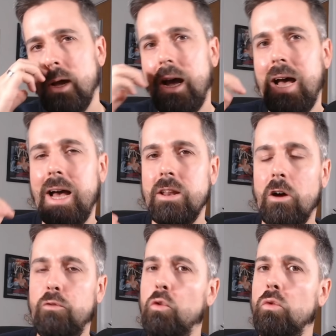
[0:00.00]
And
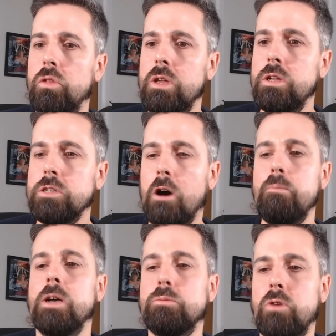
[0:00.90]
I thought the
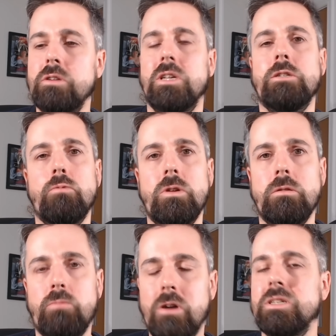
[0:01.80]
time-based
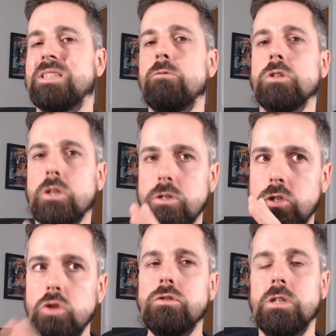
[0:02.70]
processing was
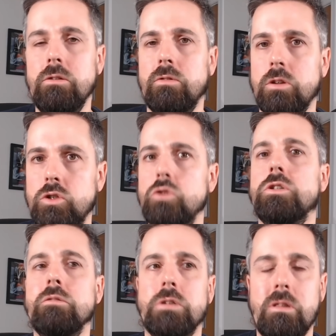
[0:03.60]
conducive
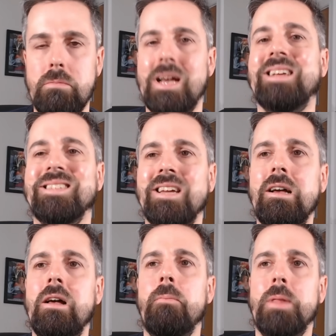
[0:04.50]
to the mix.
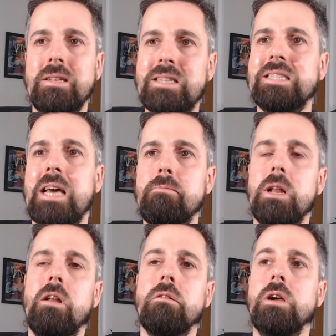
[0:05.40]
It did take me
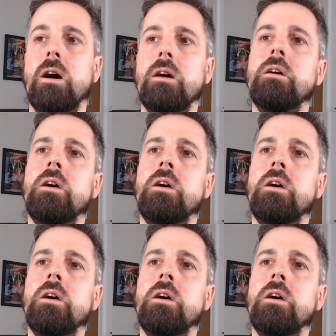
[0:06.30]
longer.